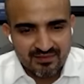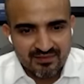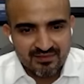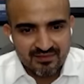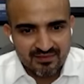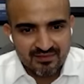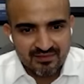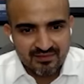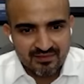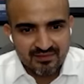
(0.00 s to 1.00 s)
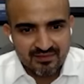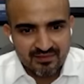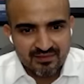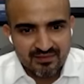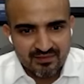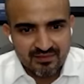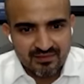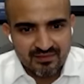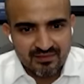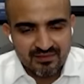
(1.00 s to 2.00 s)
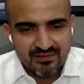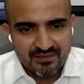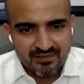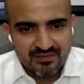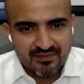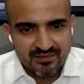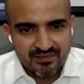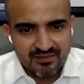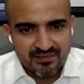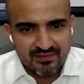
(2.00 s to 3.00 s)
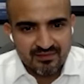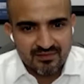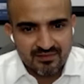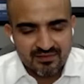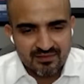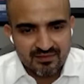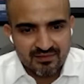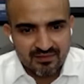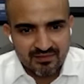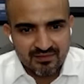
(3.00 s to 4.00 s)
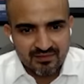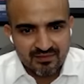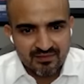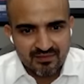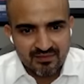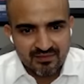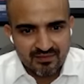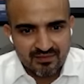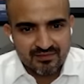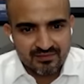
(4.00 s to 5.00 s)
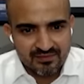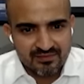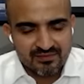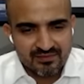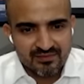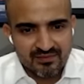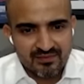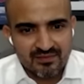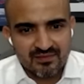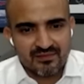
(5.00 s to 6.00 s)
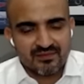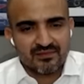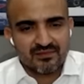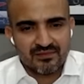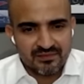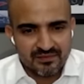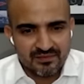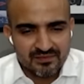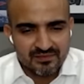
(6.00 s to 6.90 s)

No words are spoken by the person on screen.